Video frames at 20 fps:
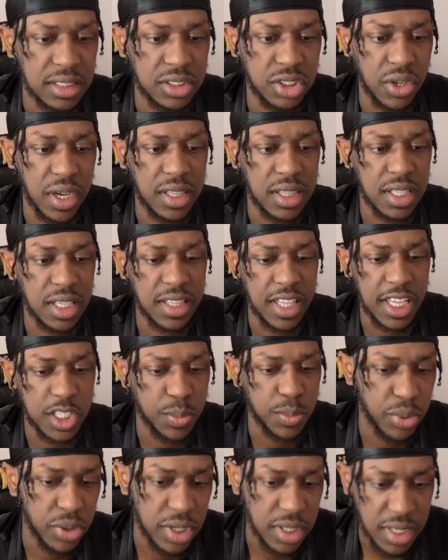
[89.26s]
I think that's
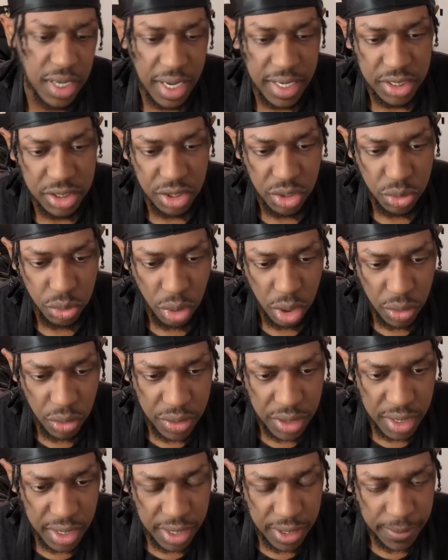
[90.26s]
pretty nice to throw in
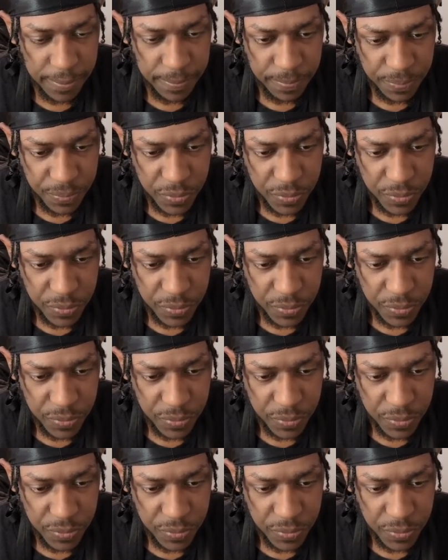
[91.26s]
there.